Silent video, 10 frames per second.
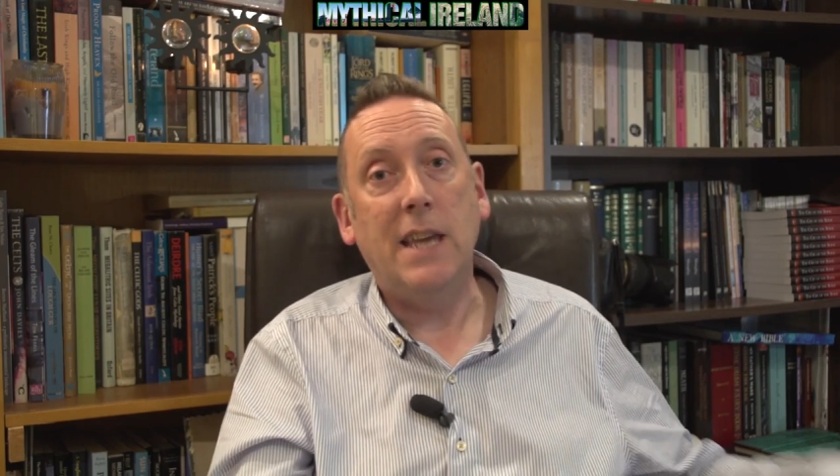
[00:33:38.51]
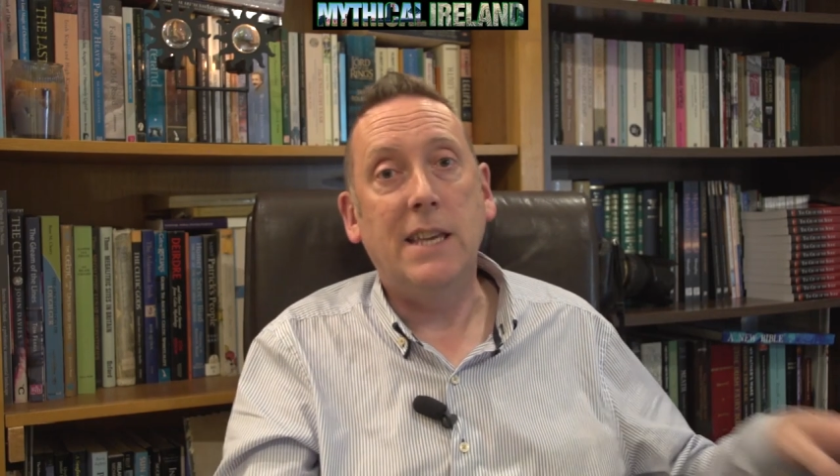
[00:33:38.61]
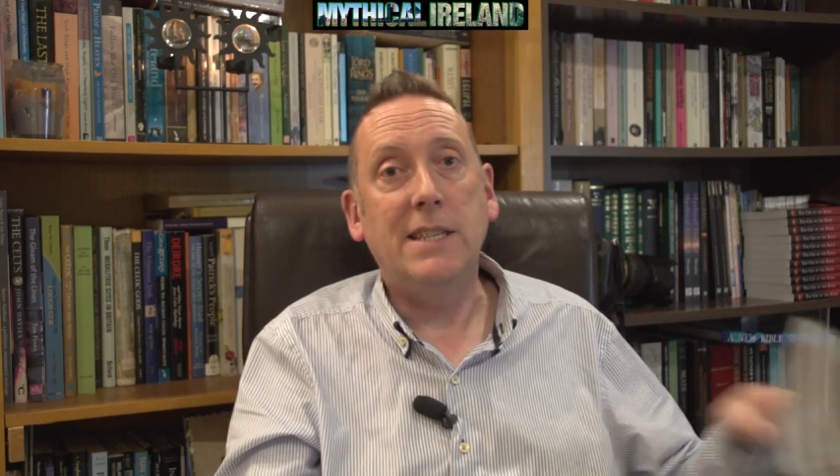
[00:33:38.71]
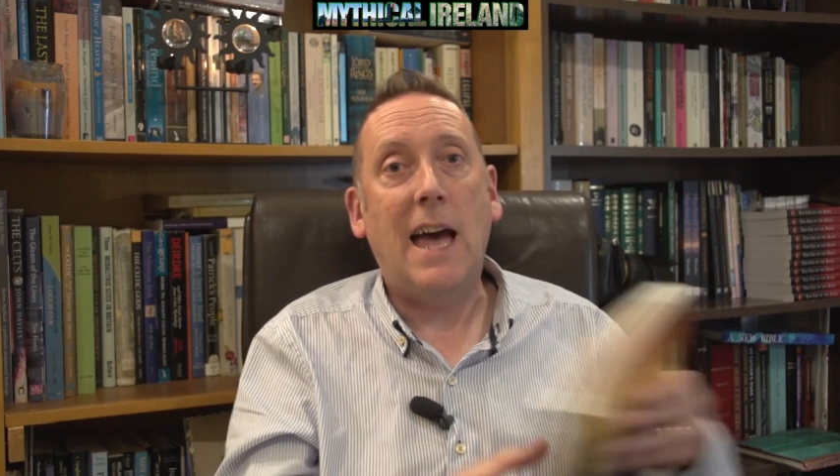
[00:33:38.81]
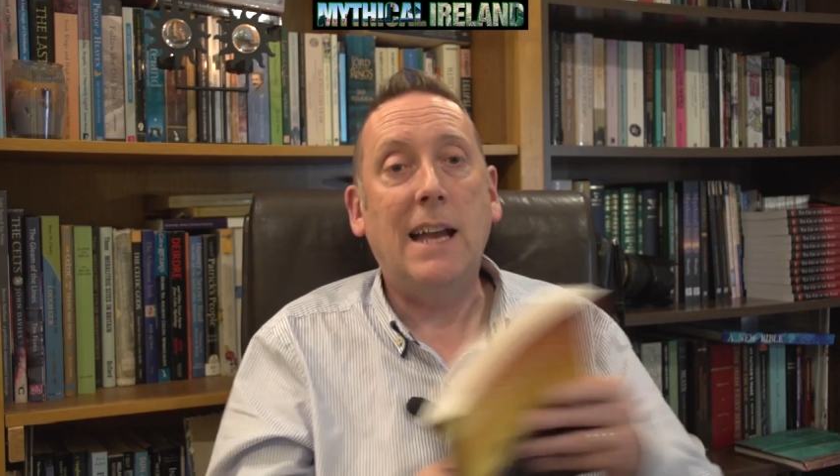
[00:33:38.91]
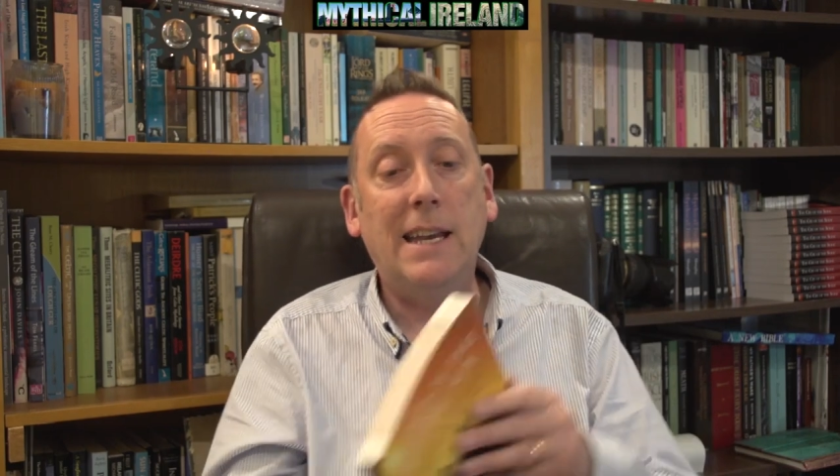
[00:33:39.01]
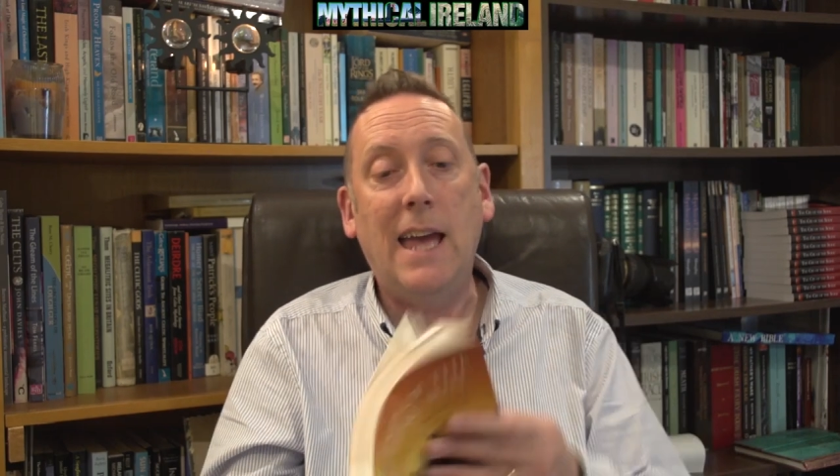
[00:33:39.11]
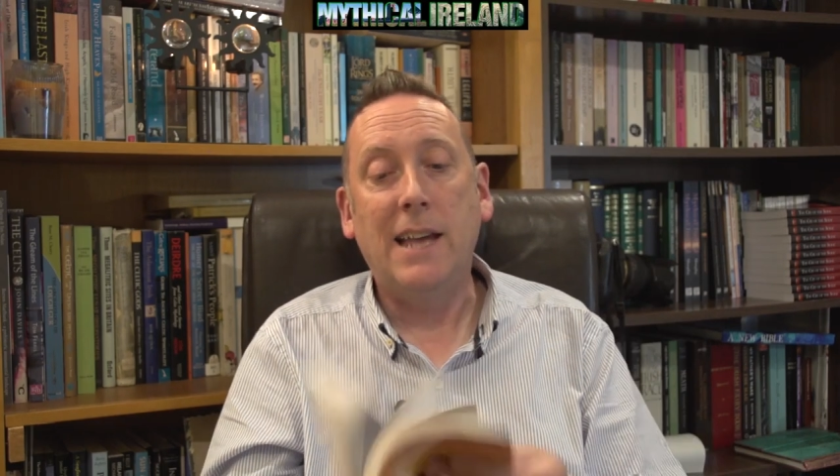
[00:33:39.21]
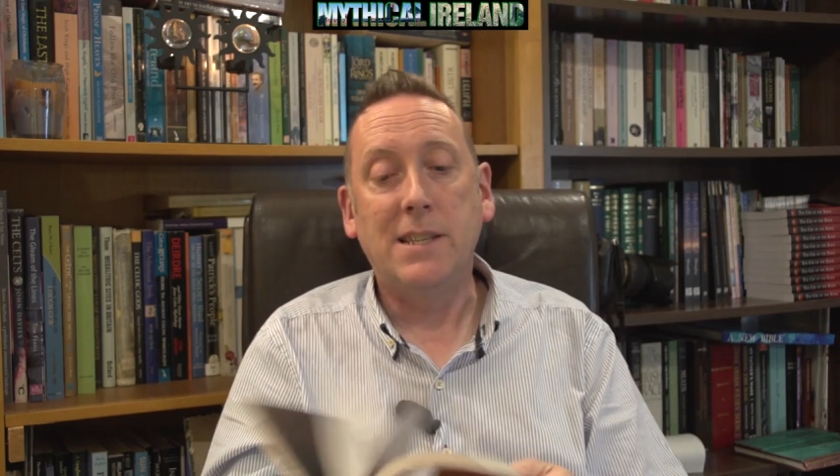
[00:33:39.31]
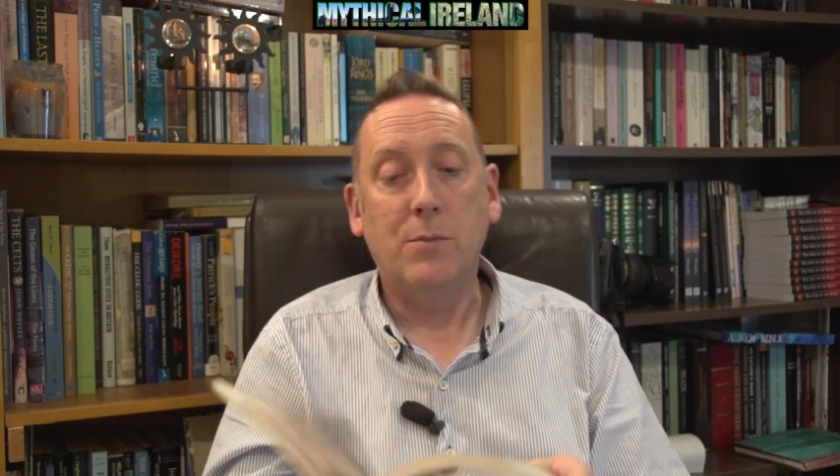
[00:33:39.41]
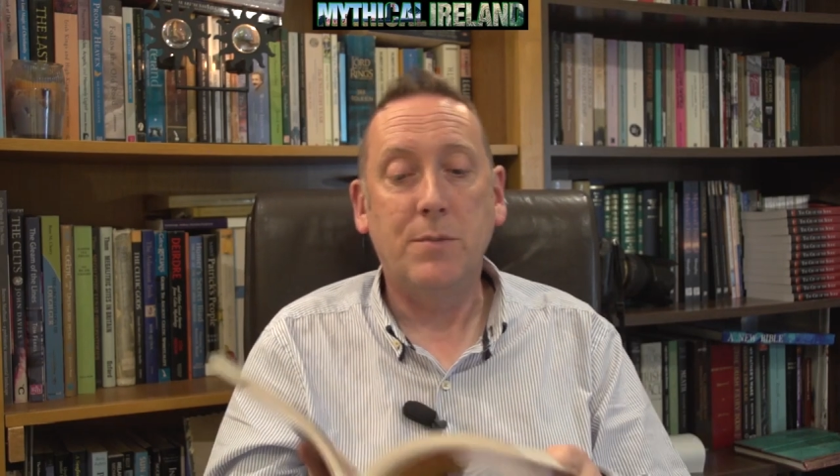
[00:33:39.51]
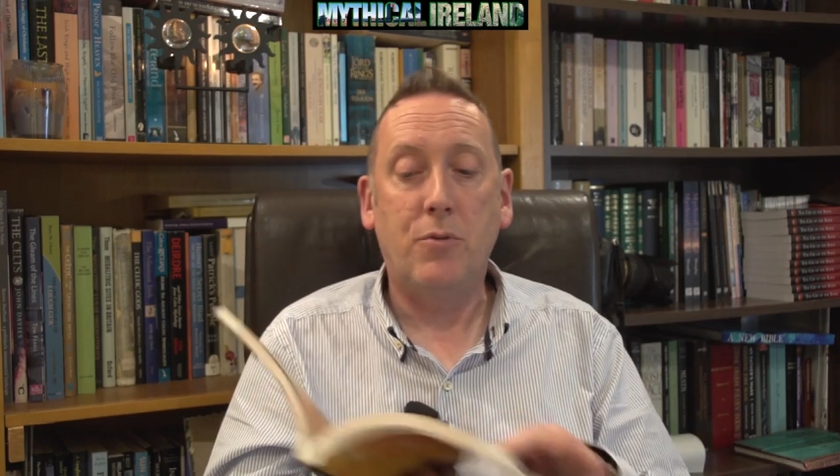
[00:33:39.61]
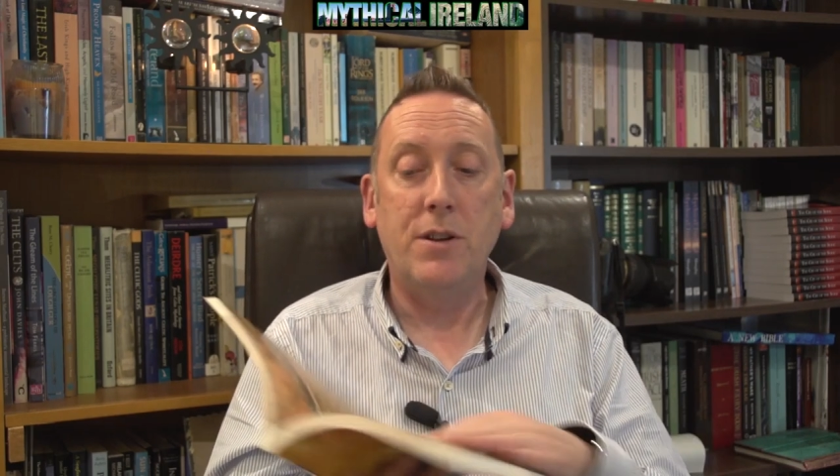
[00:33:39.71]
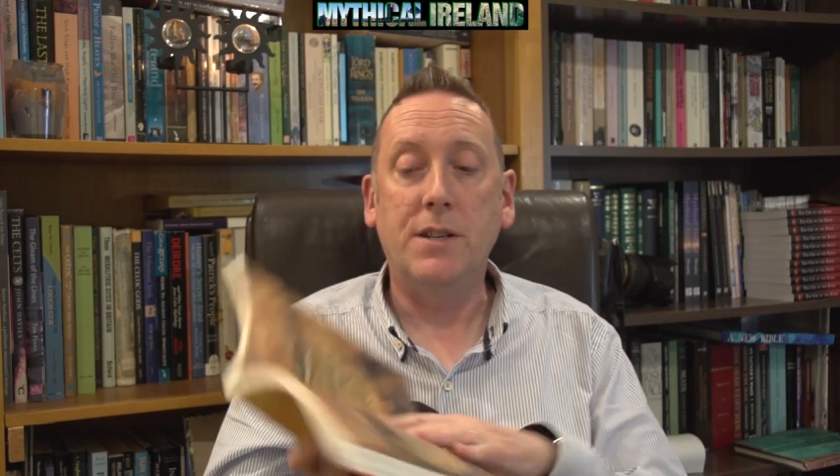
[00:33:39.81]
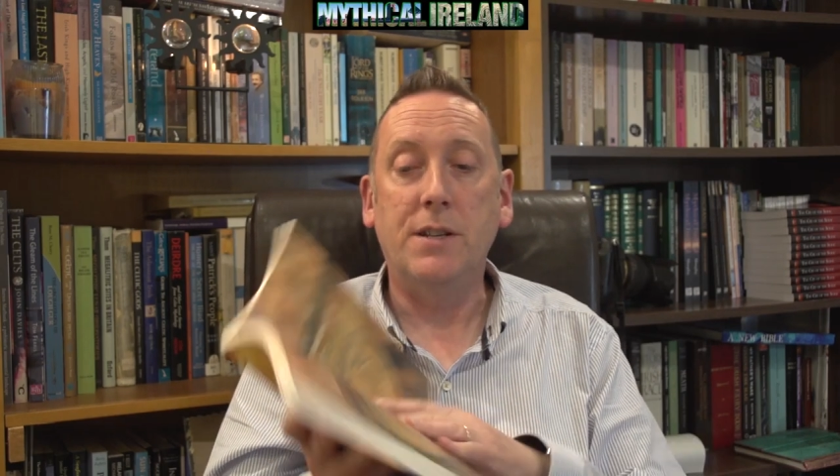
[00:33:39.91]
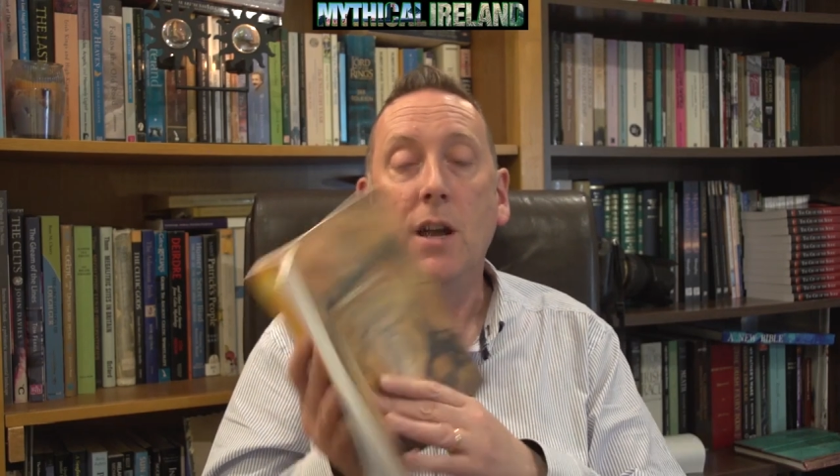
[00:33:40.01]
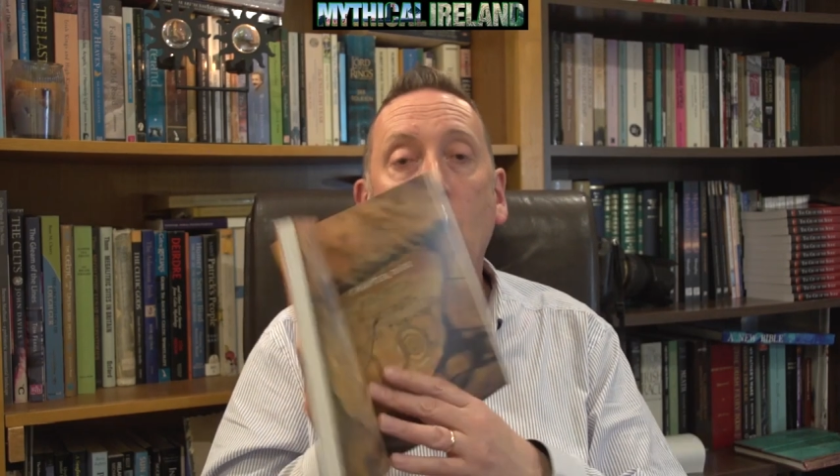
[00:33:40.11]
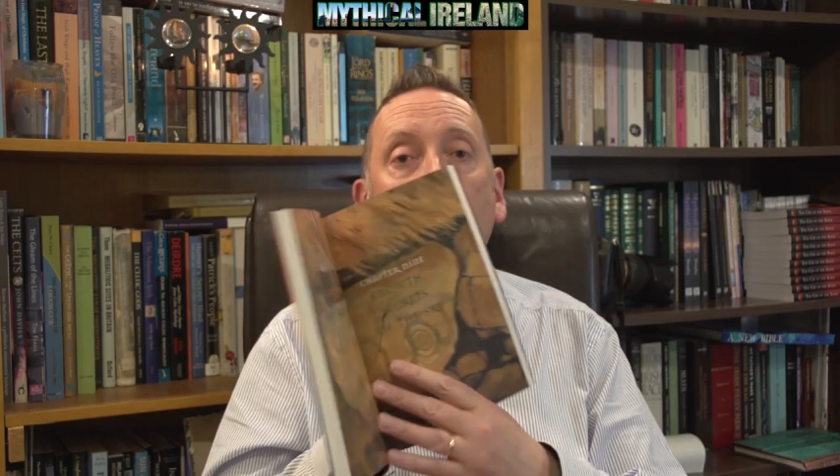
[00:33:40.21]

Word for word: exactly as it was printed